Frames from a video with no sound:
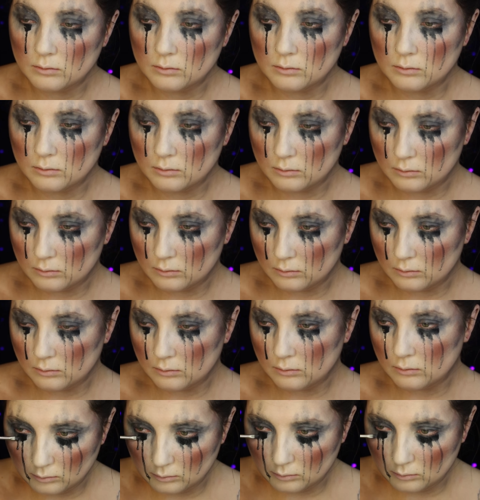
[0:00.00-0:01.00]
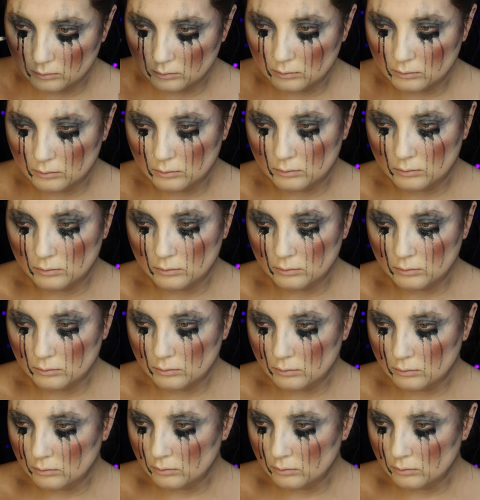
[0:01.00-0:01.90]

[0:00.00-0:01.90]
[no speech]